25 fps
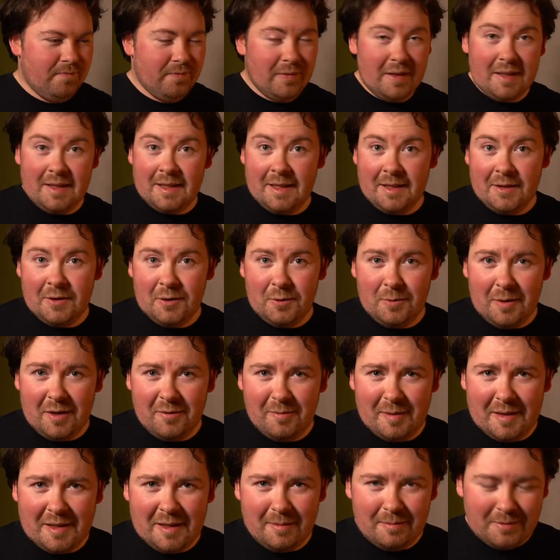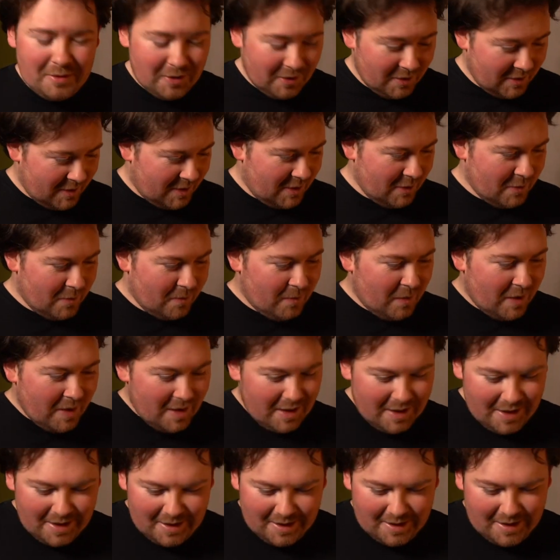let you know what I've been up to. So
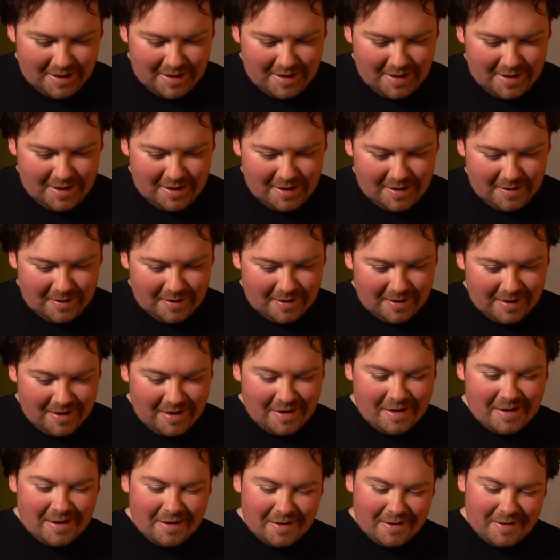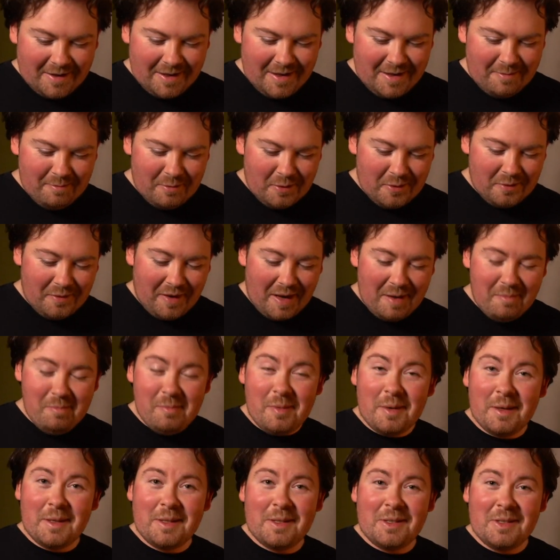the
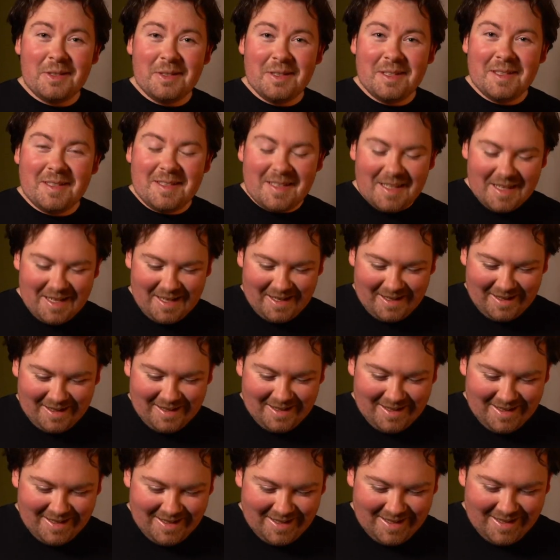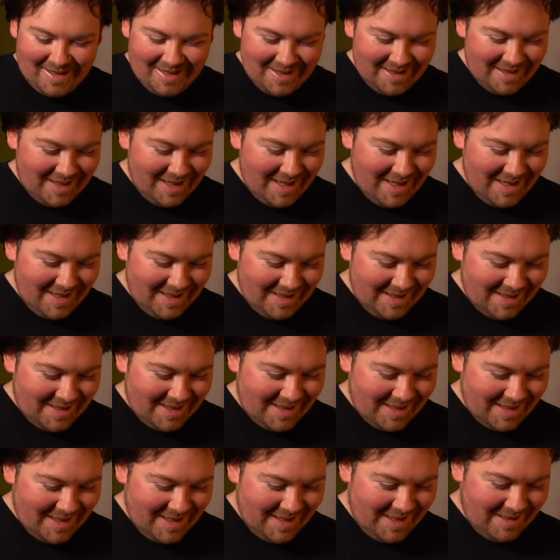Movember tune a day, that
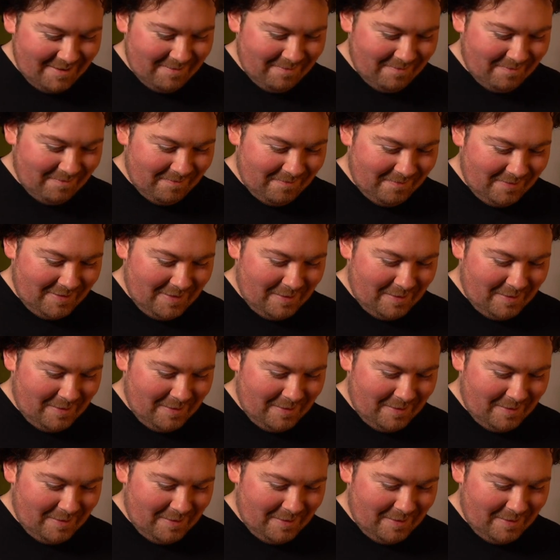I